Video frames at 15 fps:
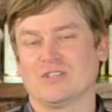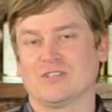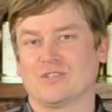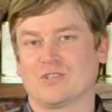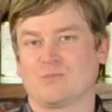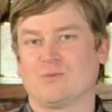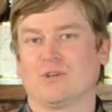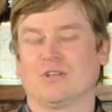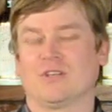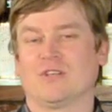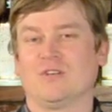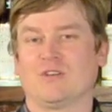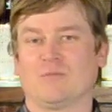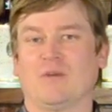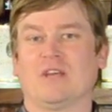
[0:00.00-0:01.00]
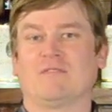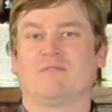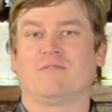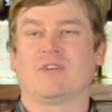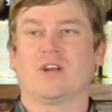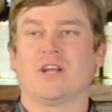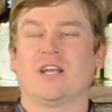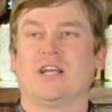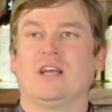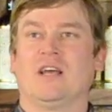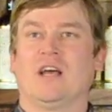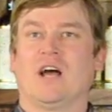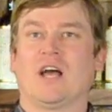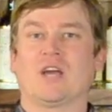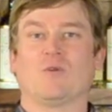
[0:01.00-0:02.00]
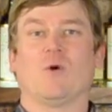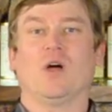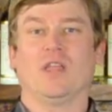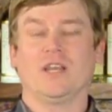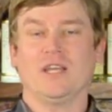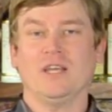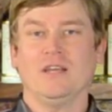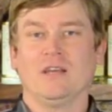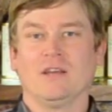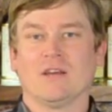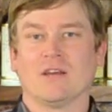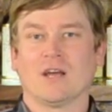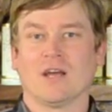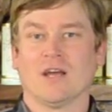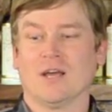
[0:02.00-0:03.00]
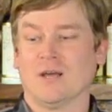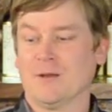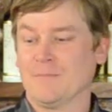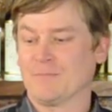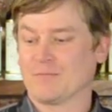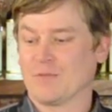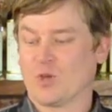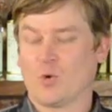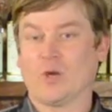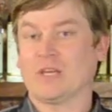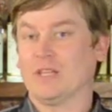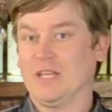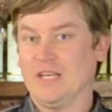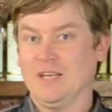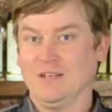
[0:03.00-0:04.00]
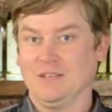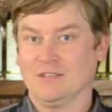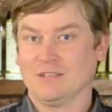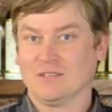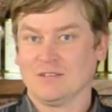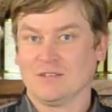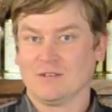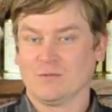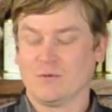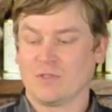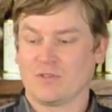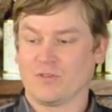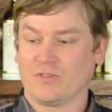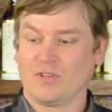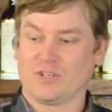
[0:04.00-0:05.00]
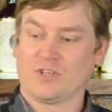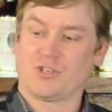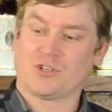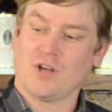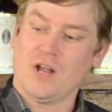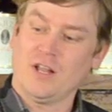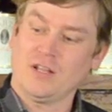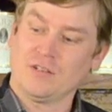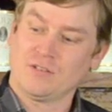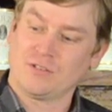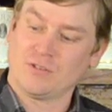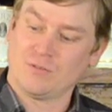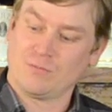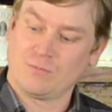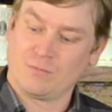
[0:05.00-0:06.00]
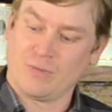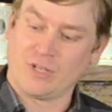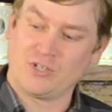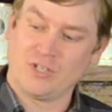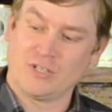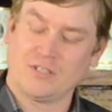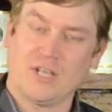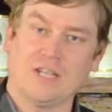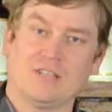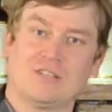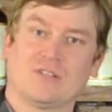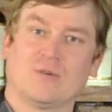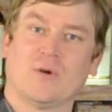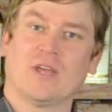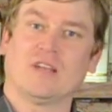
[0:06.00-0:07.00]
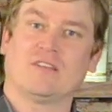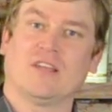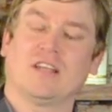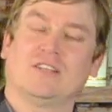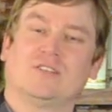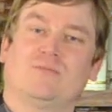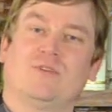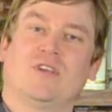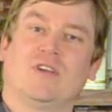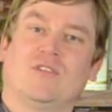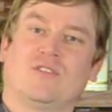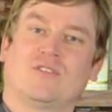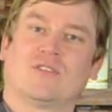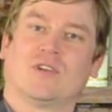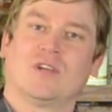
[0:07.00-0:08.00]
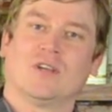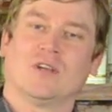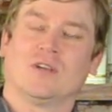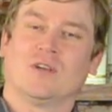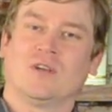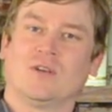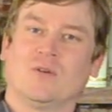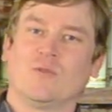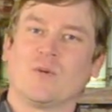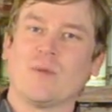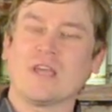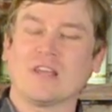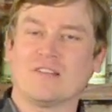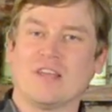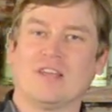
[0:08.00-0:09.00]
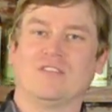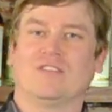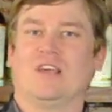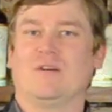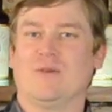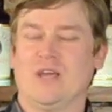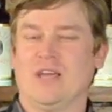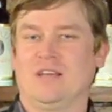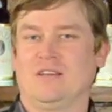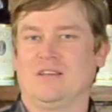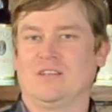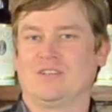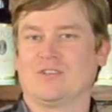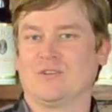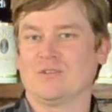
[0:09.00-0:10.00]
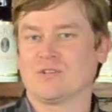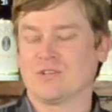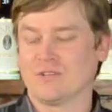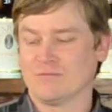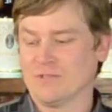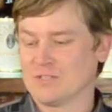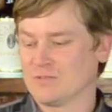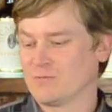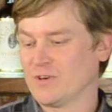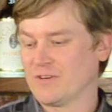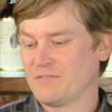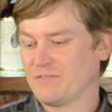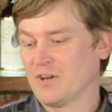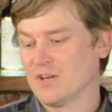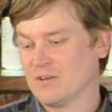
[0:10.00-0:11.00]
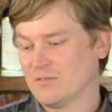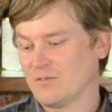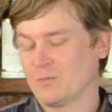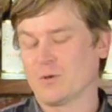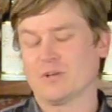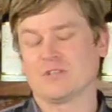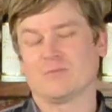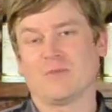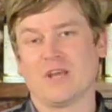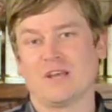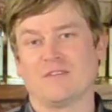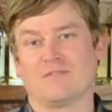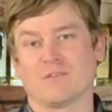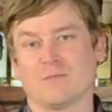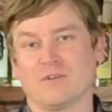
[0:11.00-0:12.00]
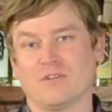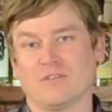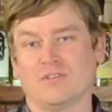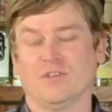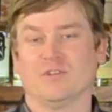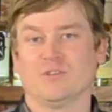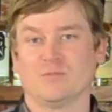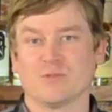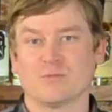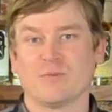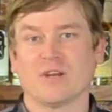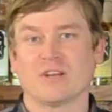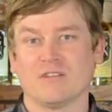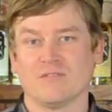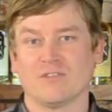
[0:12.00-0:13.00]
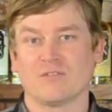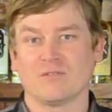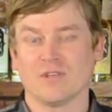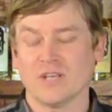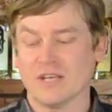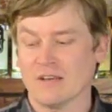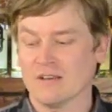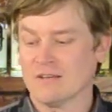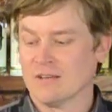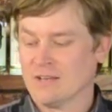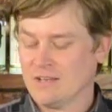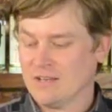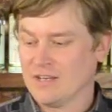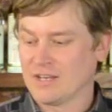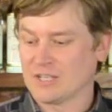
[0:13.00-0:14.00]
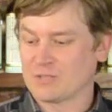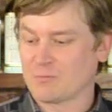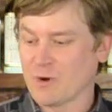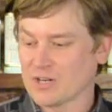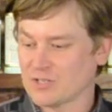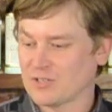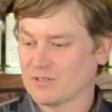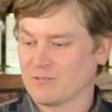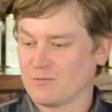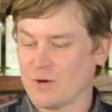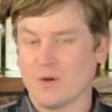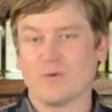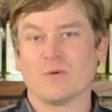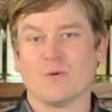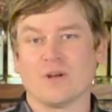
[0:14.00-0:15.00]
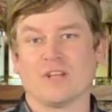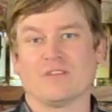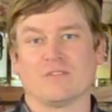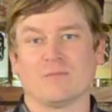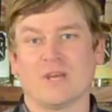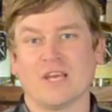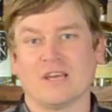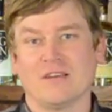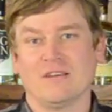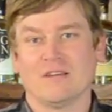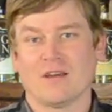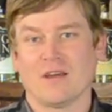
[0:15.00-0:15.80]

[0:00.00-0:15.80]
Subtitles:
it's a spirit that you can make very high quality quickly with your signature on it. So Big Gin tastes the way it tastes because we make it taste that way. And so it's a very fun spirit to make from a distiller's perspective. It's really an expression of what we wanted to make.